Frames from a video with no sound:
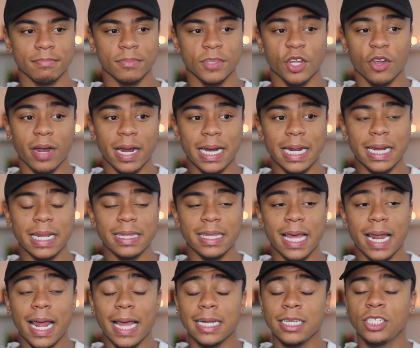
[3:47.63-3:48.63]
Granted
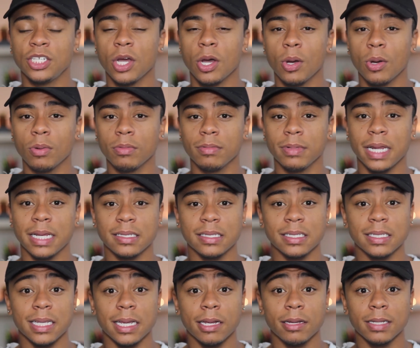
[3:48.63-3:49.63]
that I don't
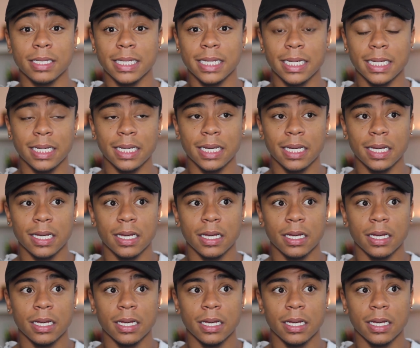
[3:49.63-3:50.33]
necessarily,